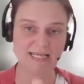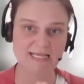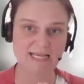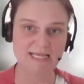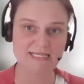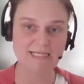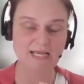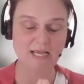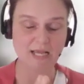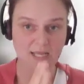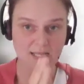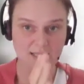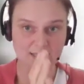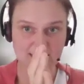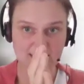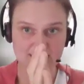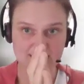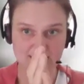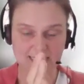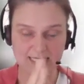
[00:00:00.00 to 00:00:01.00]
There's
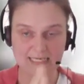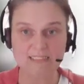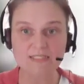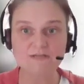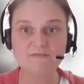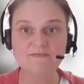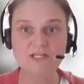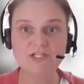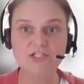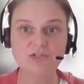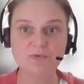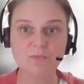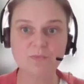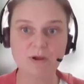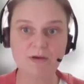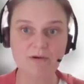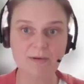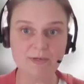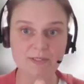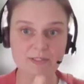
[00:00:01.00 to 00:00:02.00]
the intervention
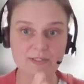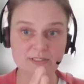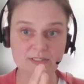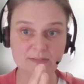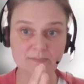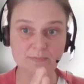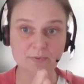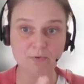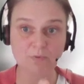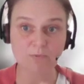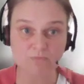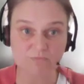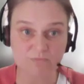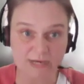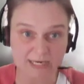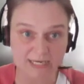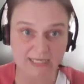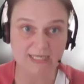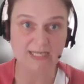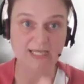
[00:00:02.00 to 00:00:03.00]
where I'm going to support
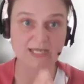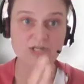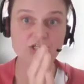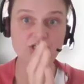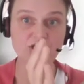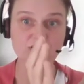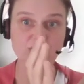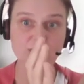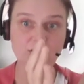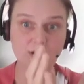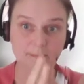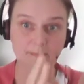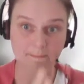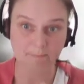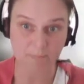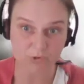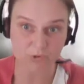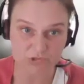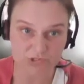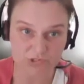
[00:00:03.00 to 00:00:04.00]
regulation,
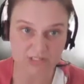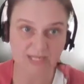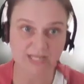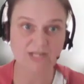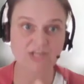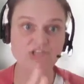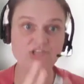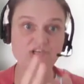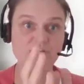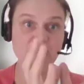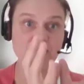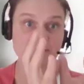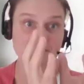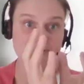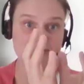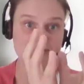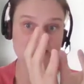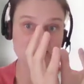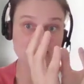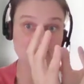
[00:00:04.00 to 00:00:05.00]
modulation, and
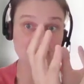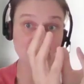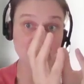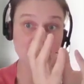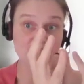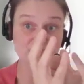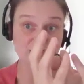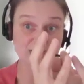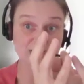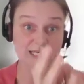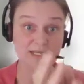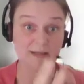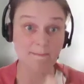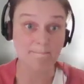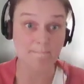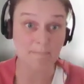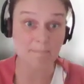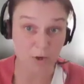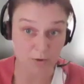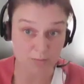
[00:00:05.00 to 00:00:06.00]
participation in the
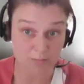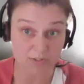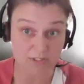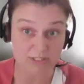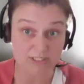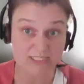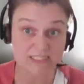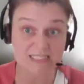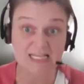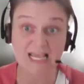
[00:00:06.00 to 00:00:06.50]
moment.